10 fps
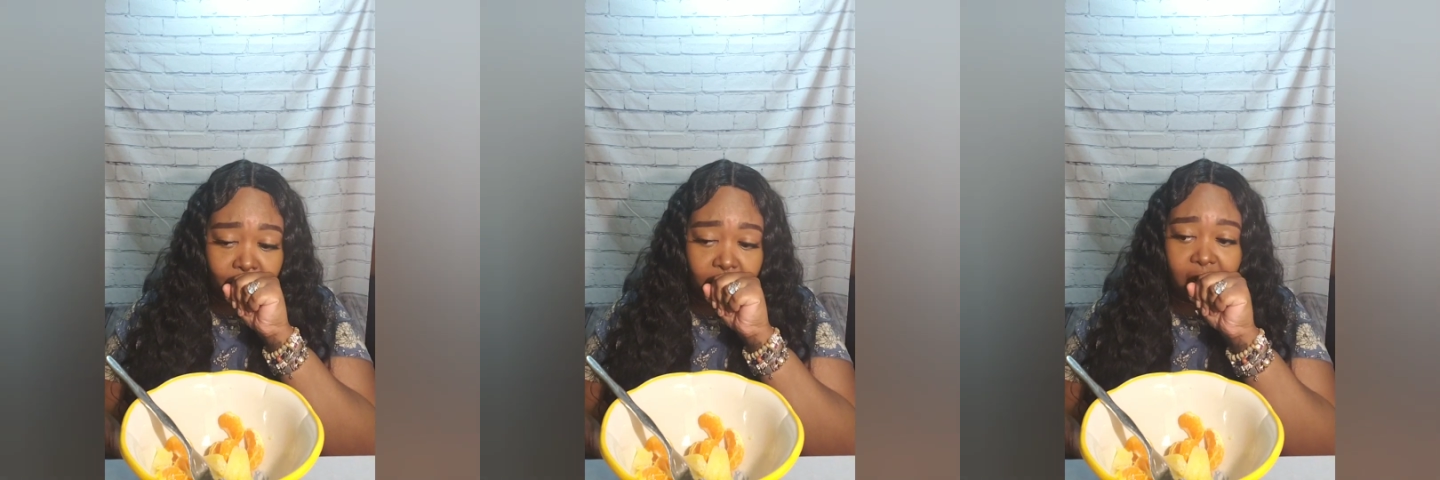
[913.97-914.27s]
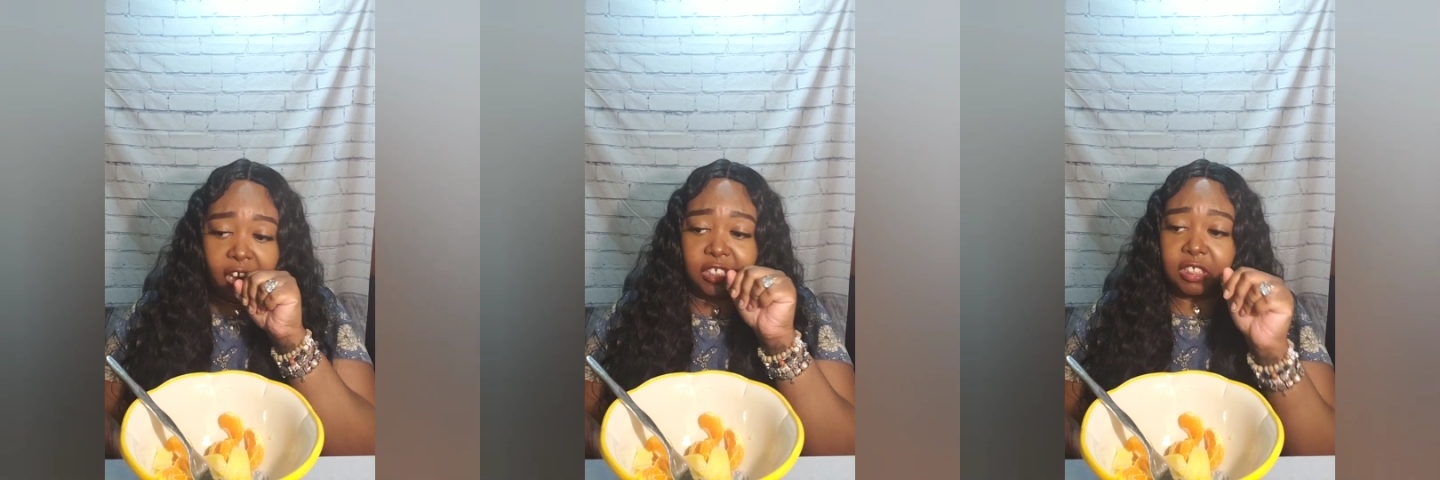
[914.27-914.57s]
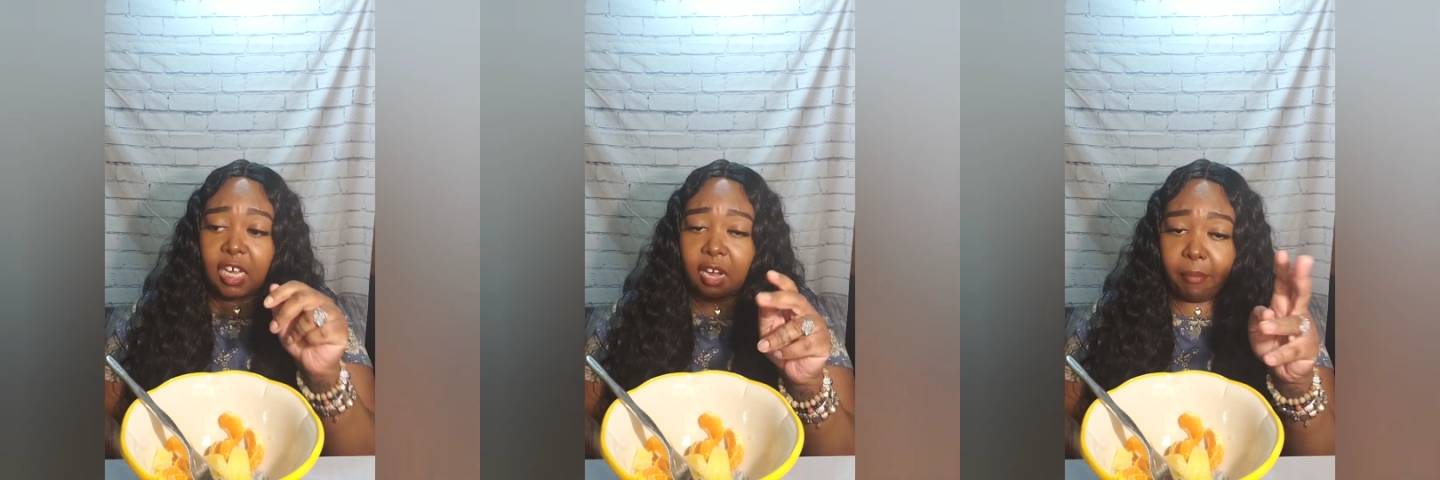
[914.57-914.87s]
And they just
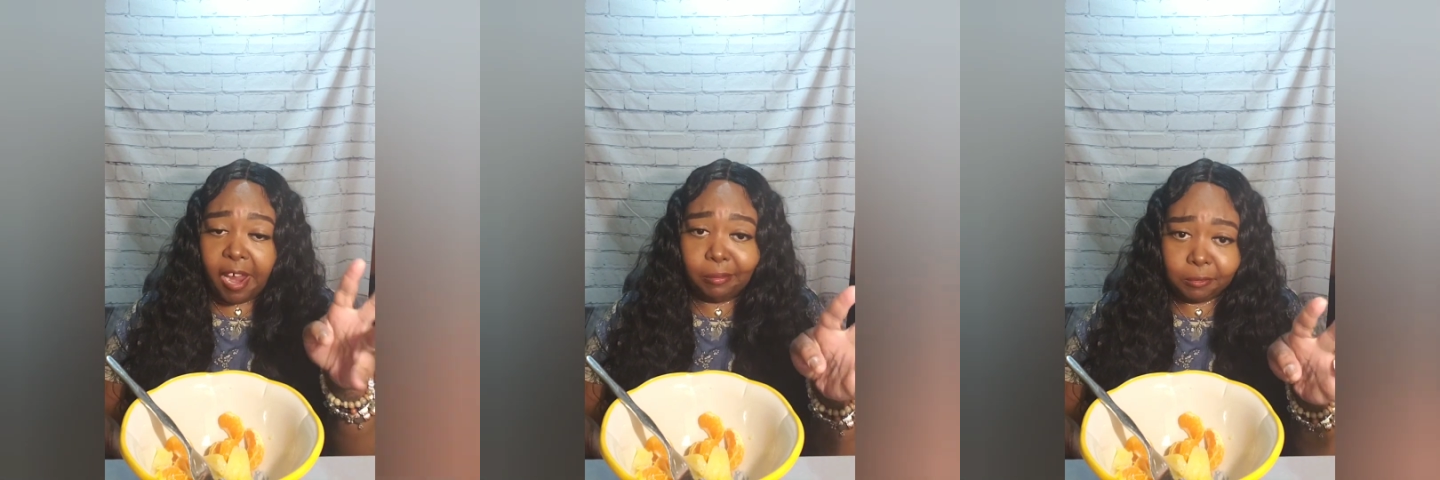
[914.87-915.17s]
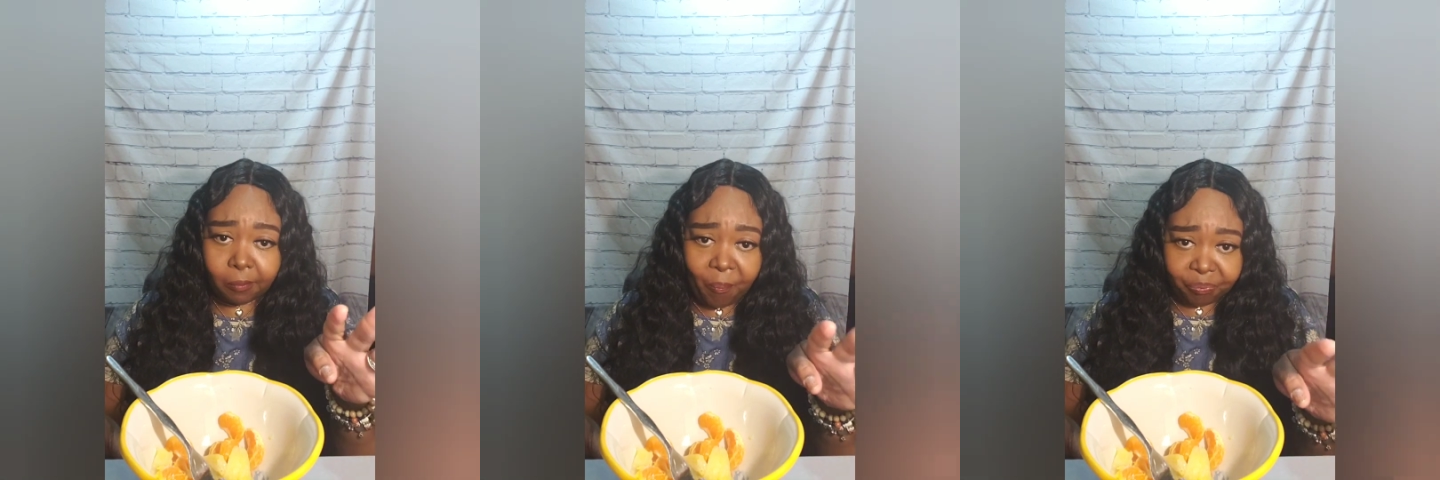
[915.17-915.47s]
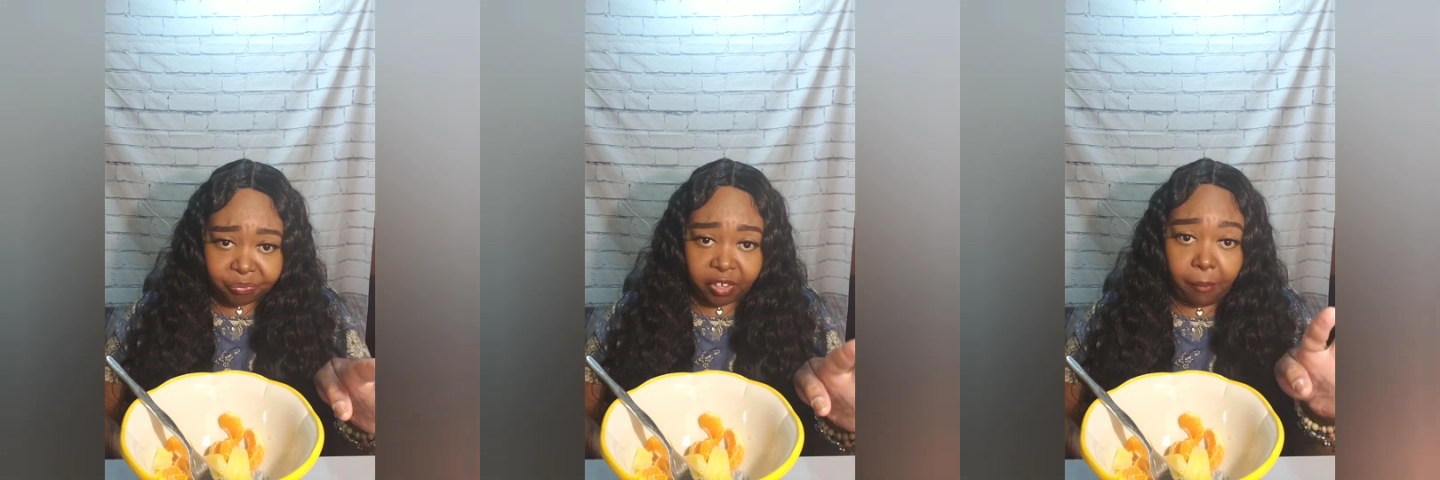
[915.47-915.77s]
had a baby,
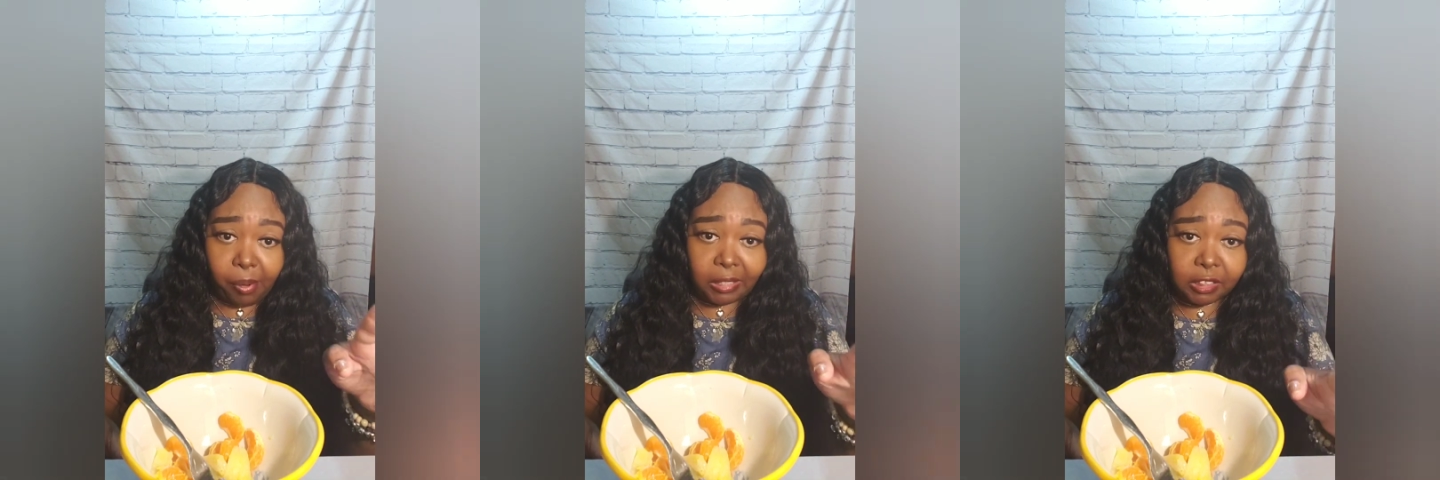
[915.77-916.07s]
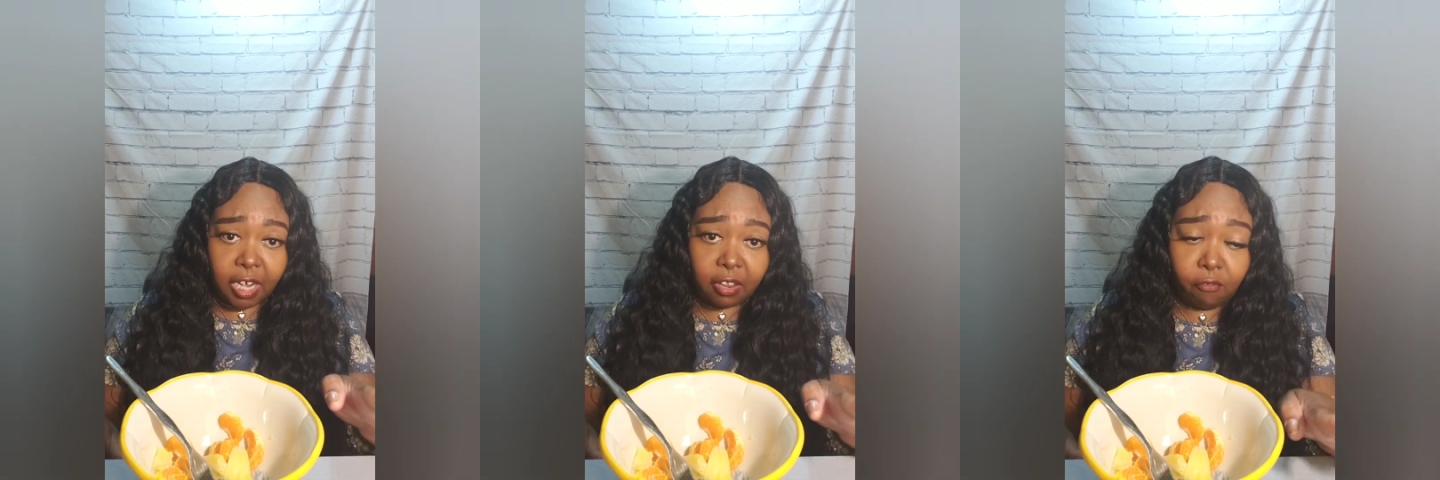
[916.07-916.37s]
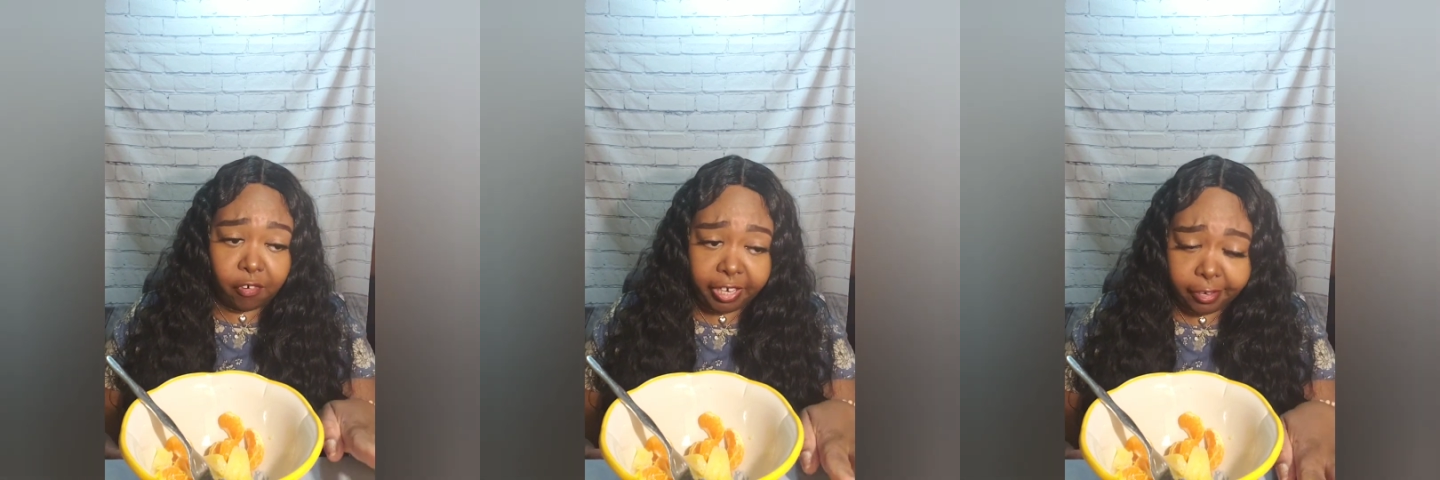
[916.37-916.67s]
been together
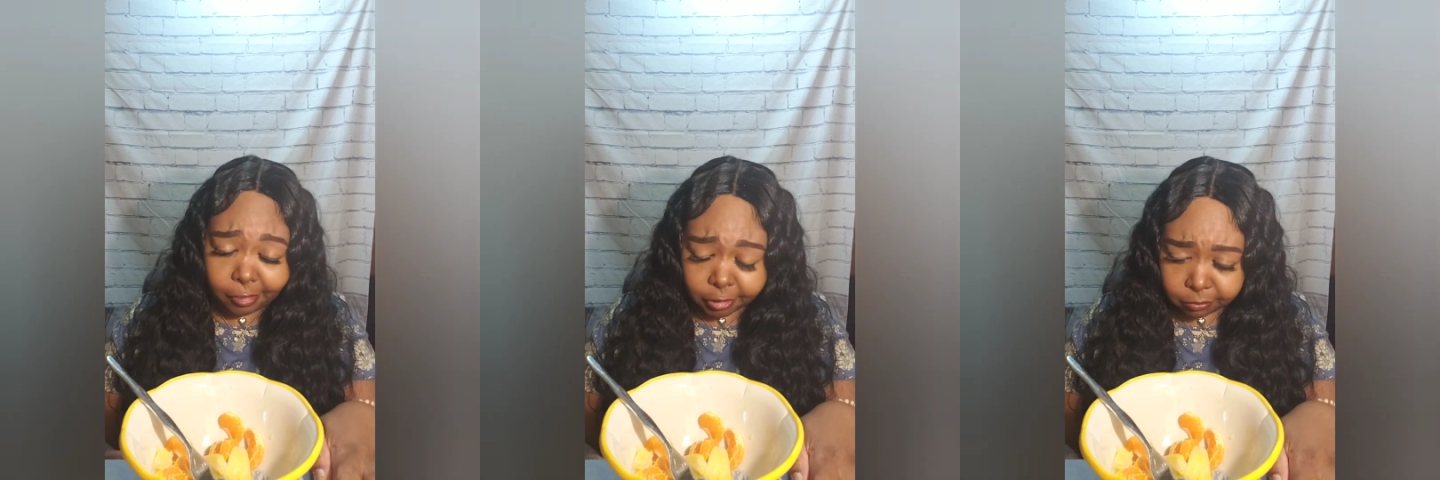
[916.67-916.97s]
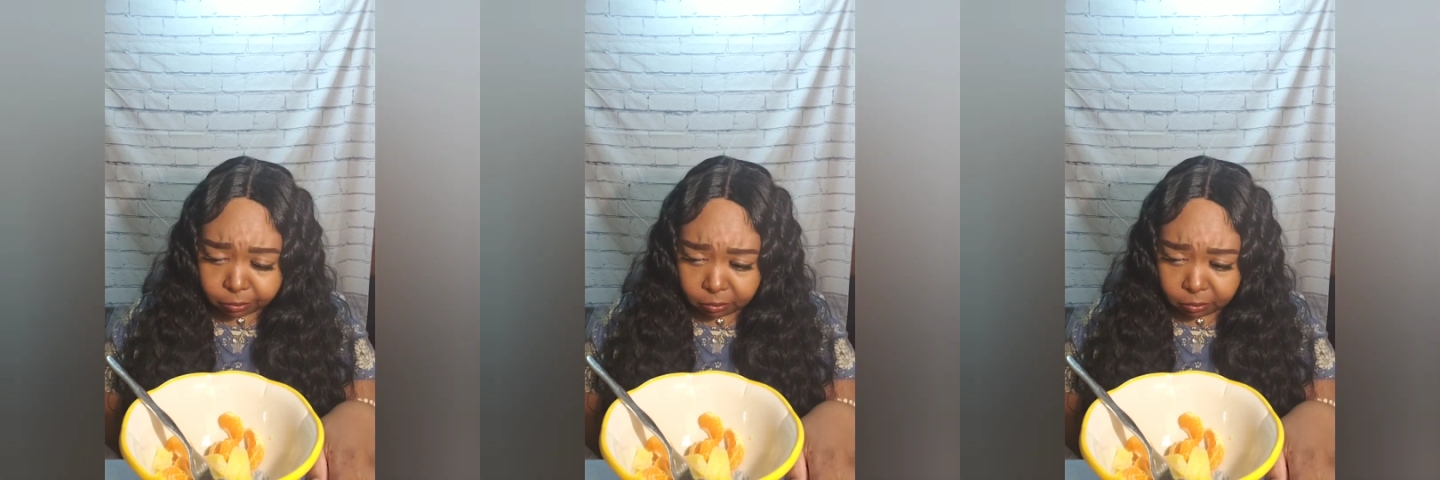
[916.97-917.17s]
for years.